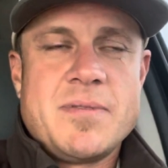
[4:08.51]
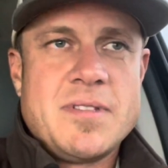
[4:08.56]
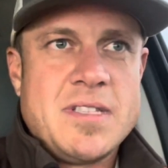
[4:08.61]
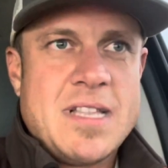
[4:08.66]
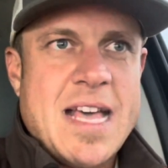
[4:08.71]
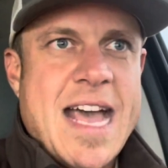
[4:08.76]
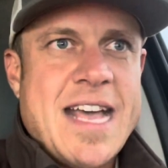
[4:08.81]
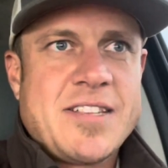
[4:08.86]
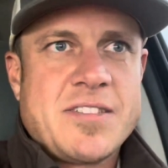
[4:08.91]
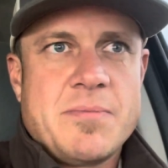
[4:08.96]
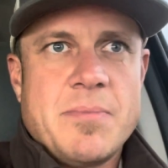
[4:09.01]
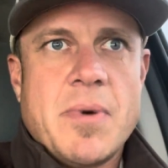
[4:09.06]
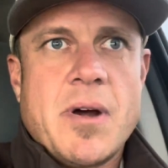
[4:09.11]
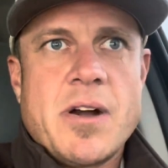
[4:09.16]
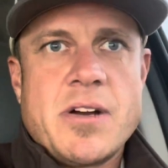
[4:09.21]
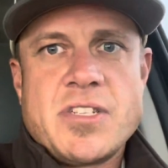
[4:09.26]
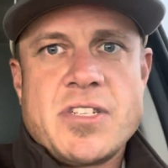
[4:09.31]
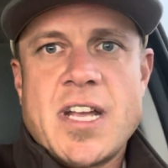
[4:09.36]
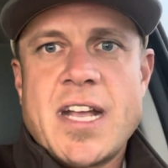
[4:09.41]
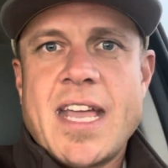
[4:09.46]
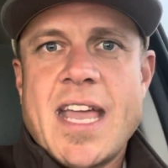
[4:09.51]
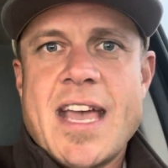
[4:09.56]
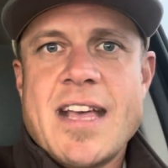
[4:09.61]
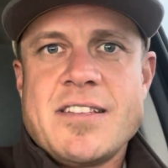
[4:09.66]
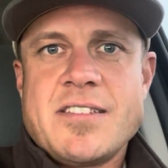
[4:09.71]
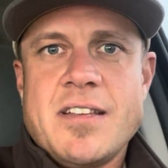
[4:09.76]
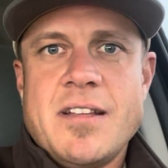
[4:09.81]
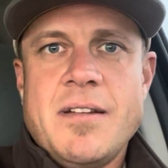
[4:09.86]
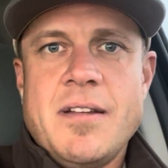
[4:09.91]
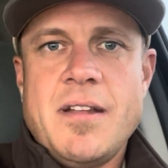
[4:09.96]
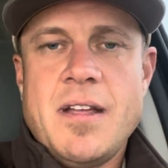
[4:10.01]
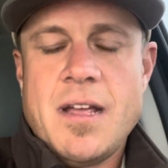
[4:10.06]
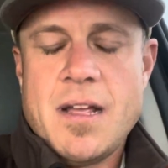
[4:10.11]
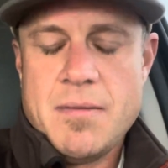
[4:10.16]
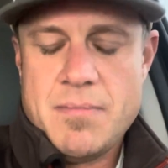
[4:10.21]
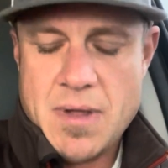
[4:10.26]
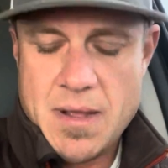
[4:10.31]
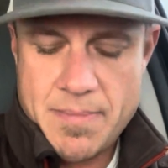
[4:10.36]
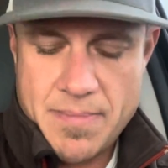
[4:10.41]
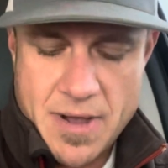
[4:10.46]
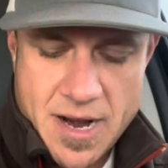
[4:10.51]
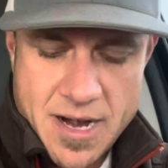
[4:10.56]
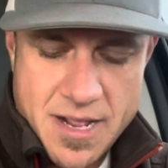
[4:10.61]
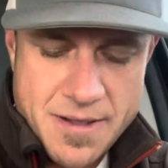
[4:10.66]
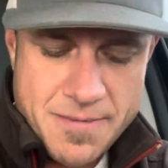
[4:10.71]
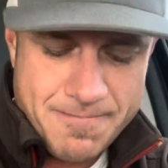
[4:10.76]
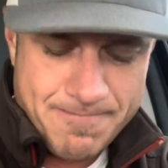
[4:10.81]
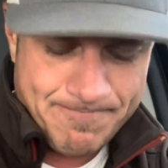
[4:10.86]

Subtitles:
last March, I guess, and my buddy,